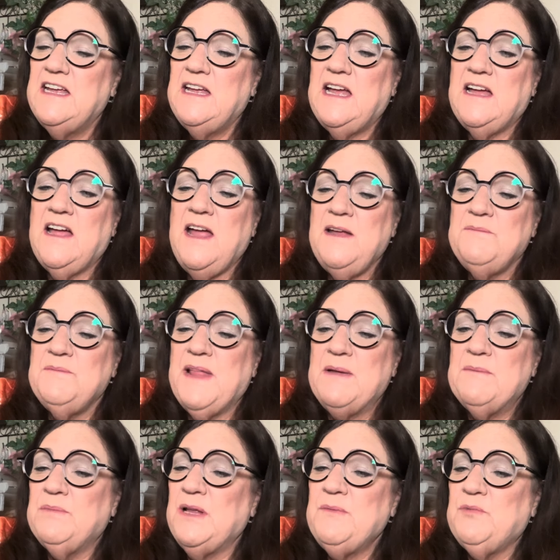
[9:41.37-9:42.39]
high, that
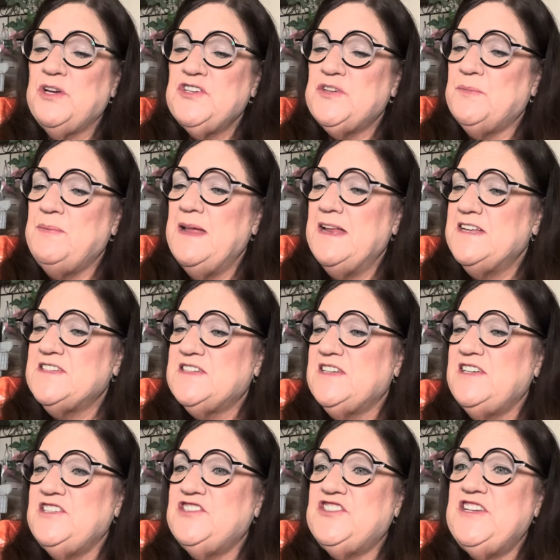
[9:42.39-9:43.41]
blood pressure medicine?
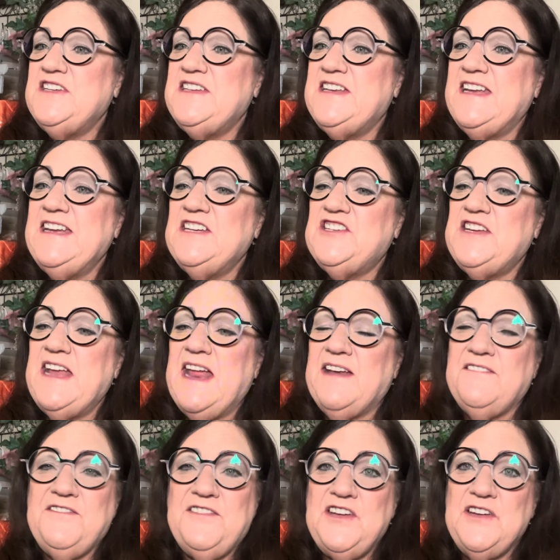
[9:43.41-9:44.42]
And she did. She had
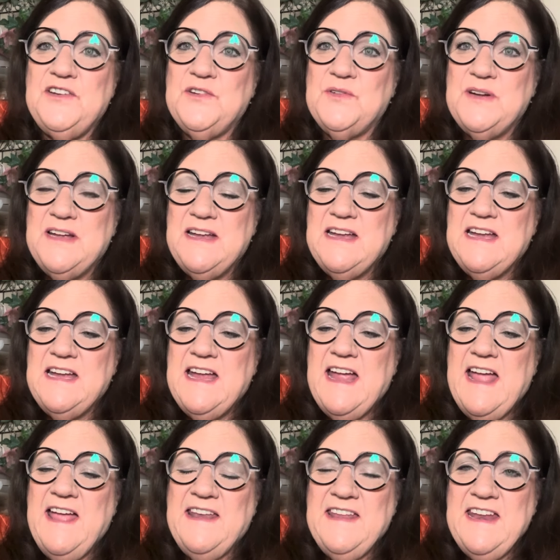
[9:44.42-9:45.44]
a few.
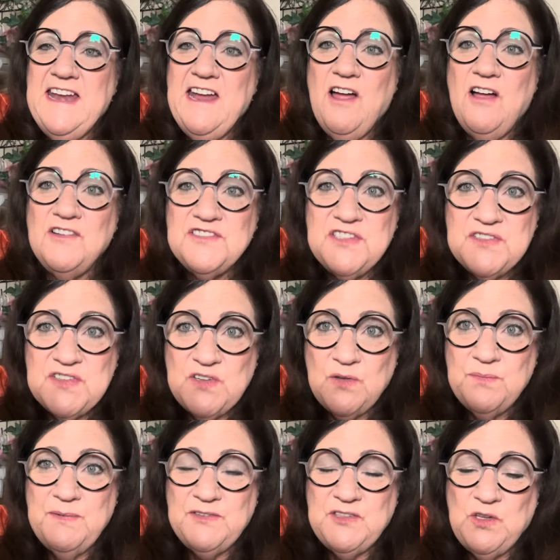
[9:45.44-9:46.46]
And then I also
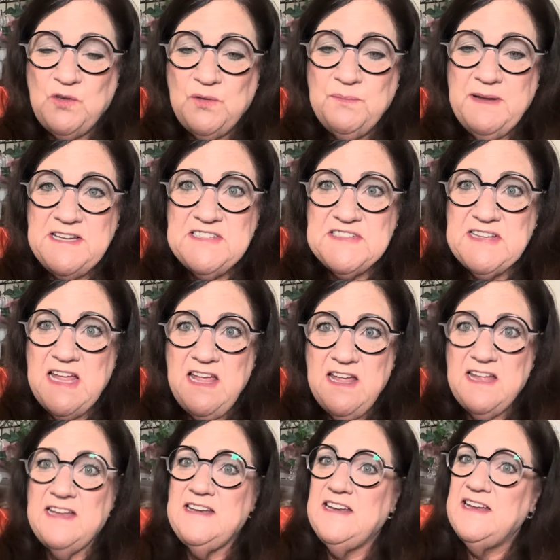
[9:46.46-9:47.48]
told my
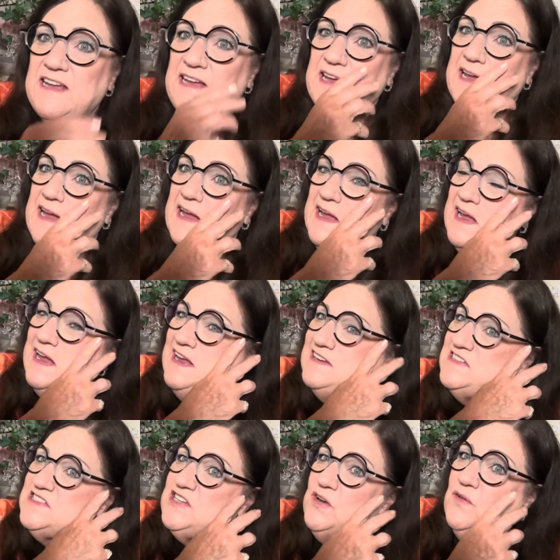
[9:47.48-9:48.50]
son.
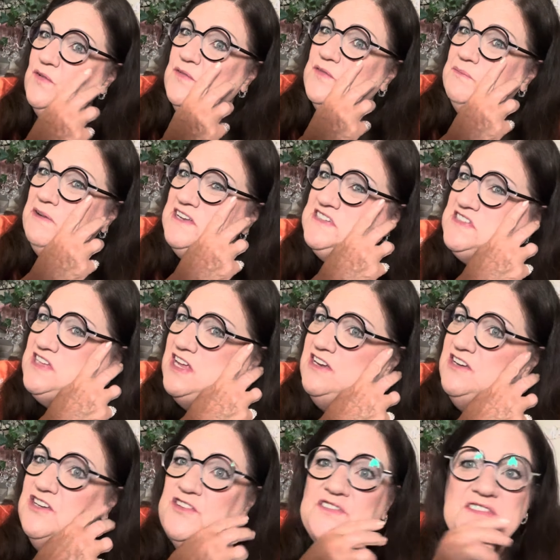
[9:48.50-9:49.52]
And so my
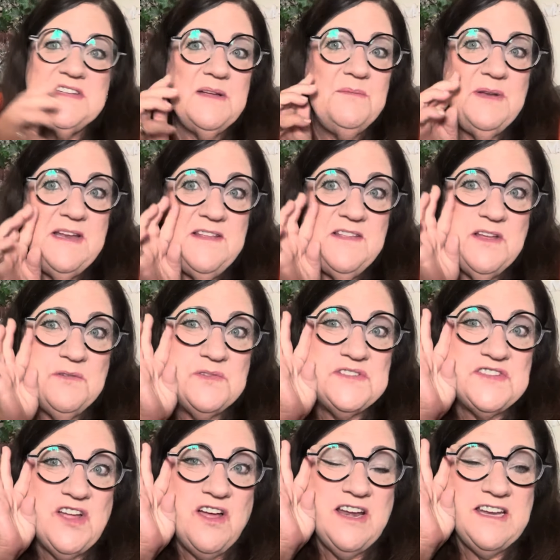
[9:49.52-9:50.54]
son knew somebody that was
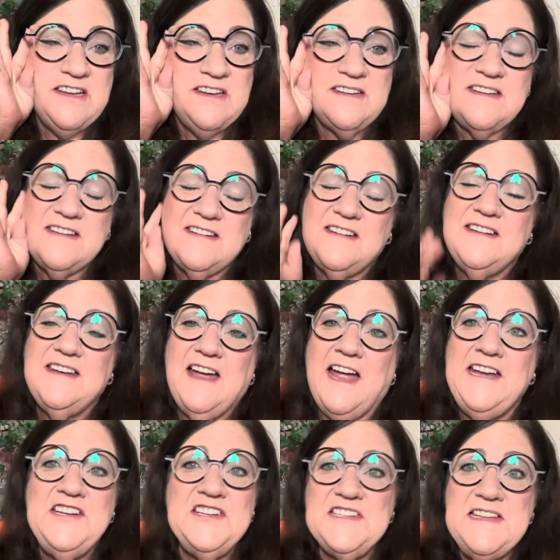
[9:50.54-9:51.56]
on it. I
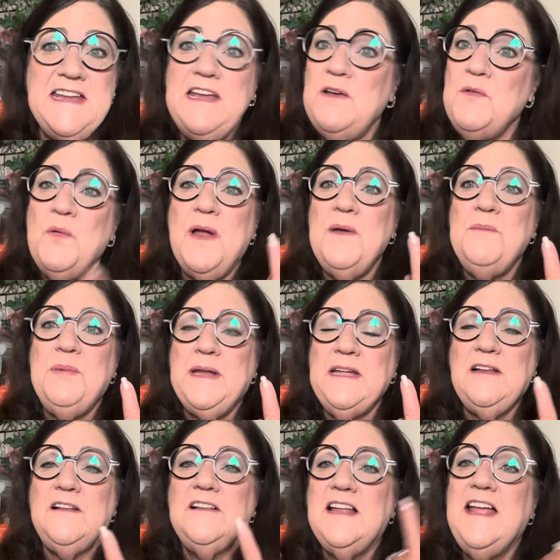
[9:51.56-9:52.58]
just needed one
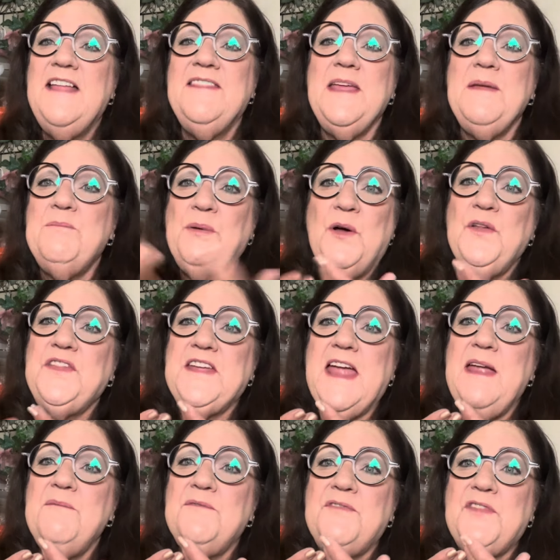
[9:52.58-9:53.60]
pill. They both
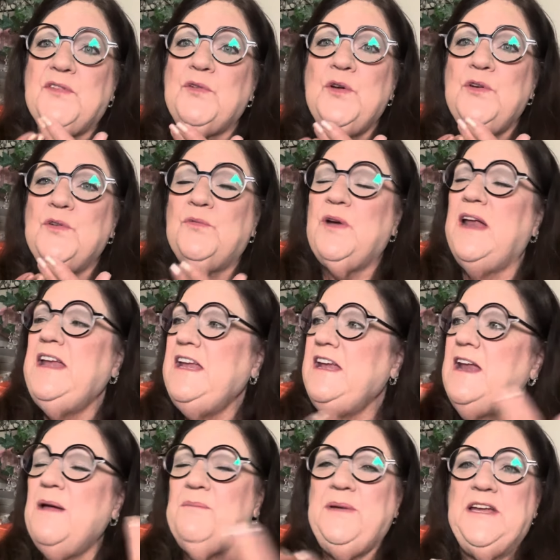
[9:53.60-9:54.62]
came through running
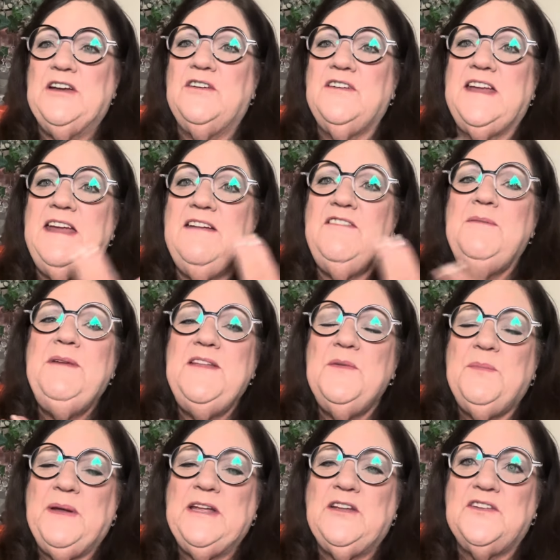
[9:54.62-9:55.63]
up here, giving me the
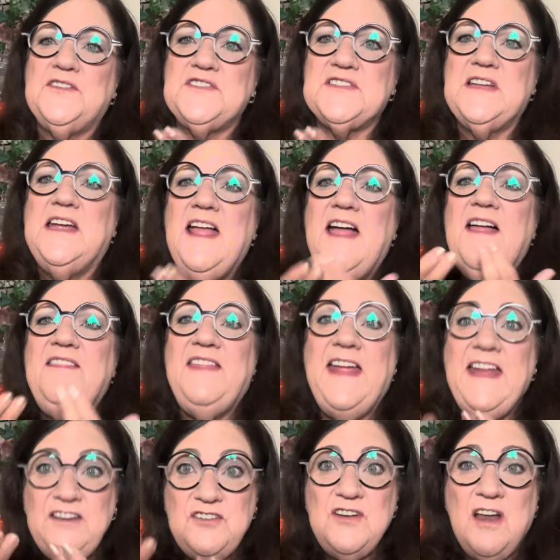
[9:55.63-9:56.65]
pills.
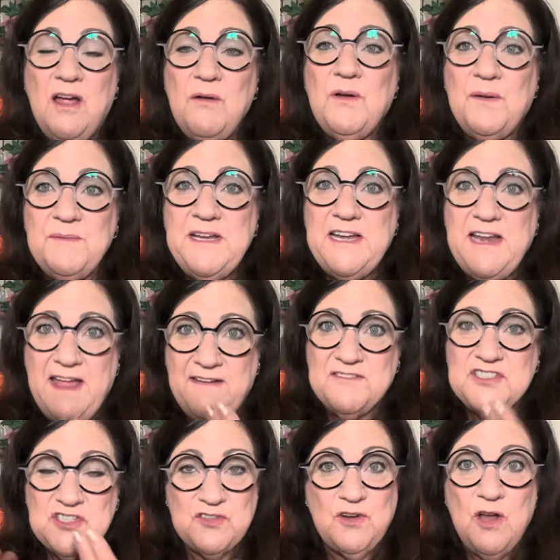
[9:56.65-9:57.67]
they do not want me to have a
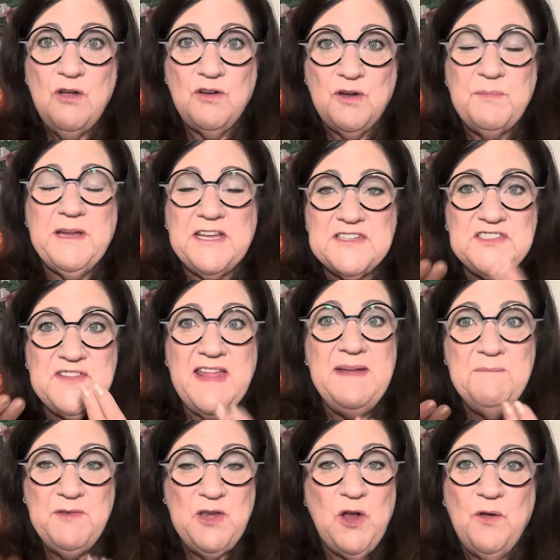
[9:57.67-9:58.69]
stroke because they
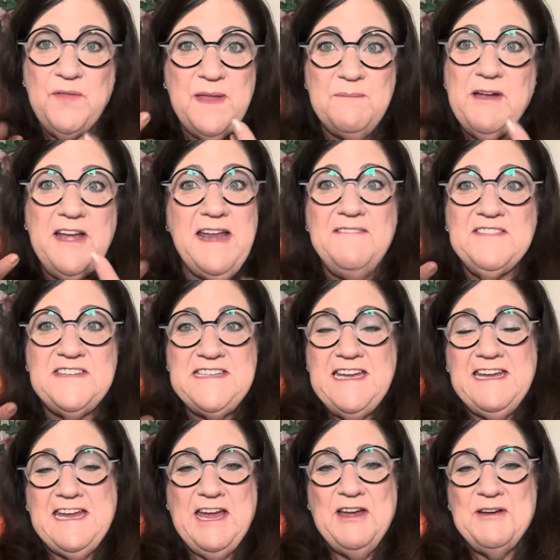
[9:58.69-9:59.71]
know they might have to
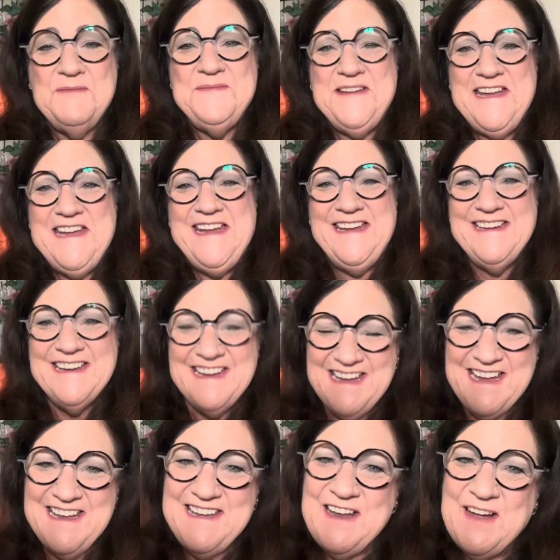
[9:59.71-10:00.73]
take care of me.
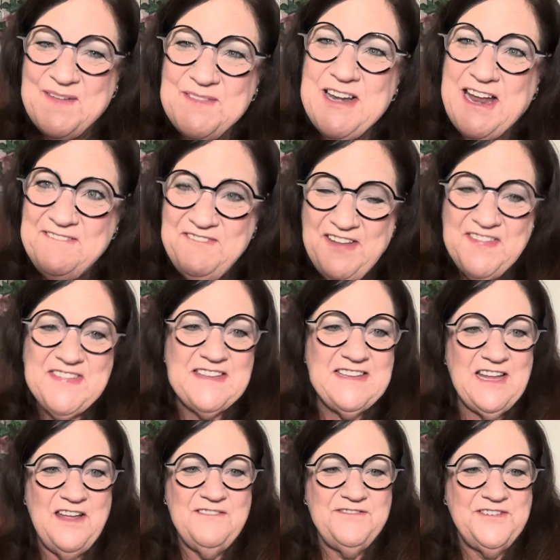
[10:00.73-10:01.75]
No, but I felt the
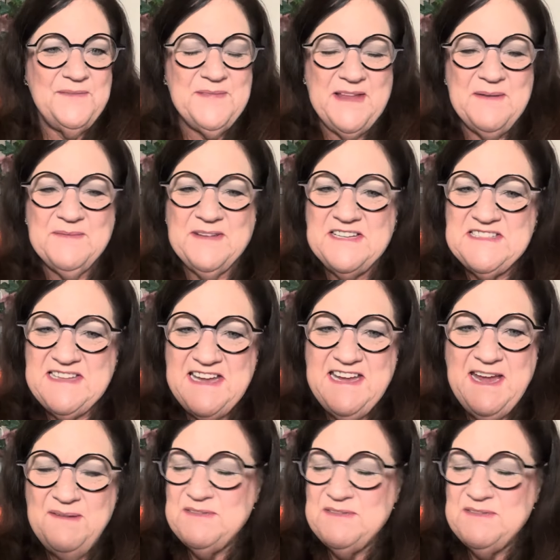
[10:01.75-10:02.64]
love from them because they came